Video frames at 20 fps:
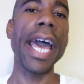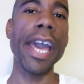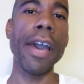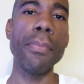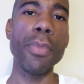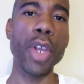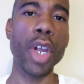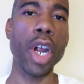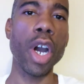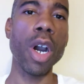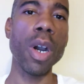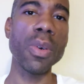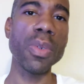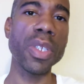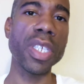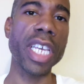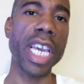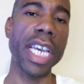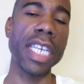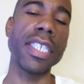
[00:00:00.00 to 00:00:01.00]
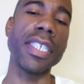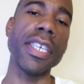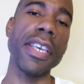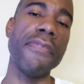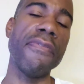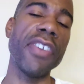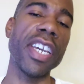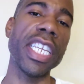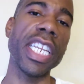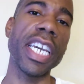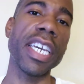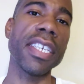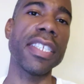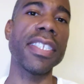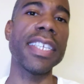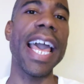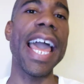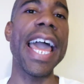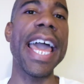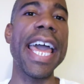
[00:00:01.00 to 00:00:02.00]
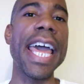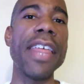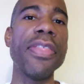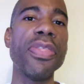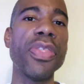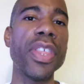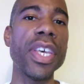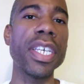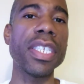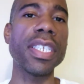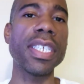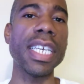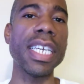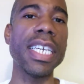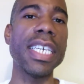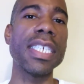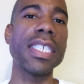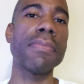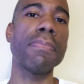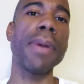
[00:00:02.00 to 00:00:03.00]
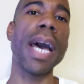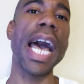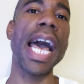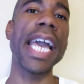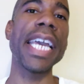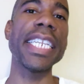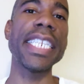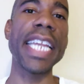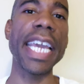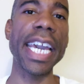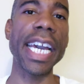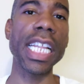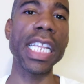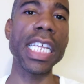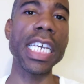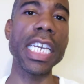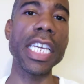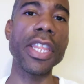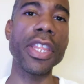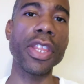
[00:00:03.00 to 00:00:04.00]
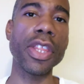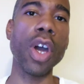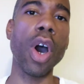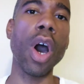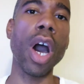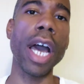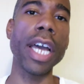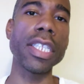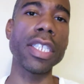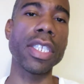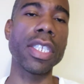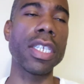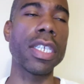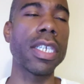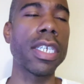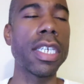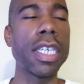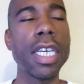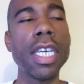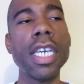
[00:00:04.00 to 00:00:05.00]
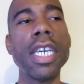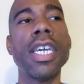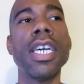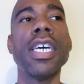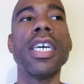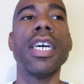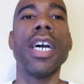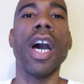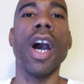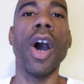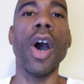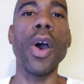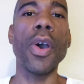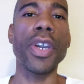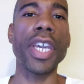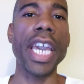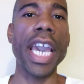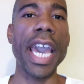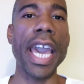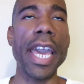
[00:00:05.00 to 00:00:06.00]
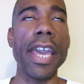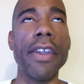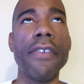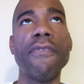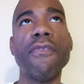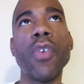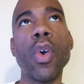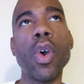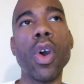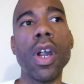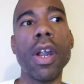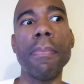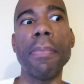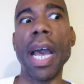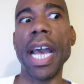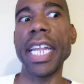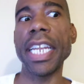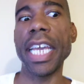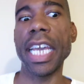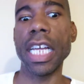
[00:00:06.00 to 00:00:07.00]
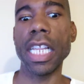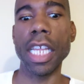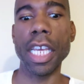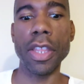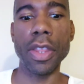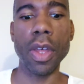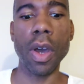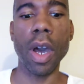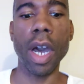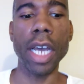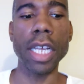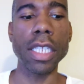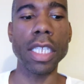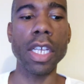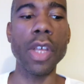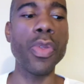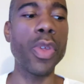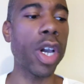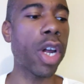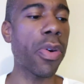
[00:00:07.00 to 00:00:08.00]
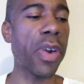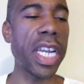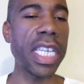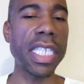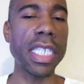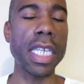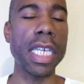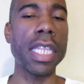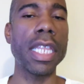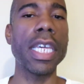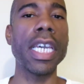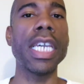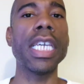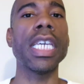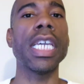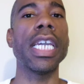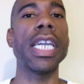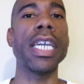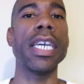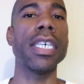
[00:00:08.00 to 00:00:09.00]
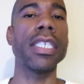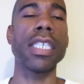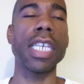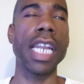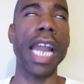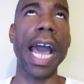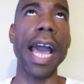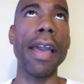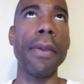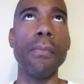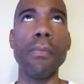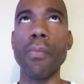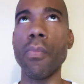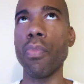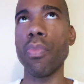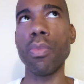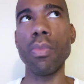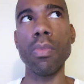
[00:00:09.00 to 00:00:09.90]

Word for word: I am your host, K C Phoenix, and this is my daily thought. Okay, for my daily thought, the crazy thing is, and I,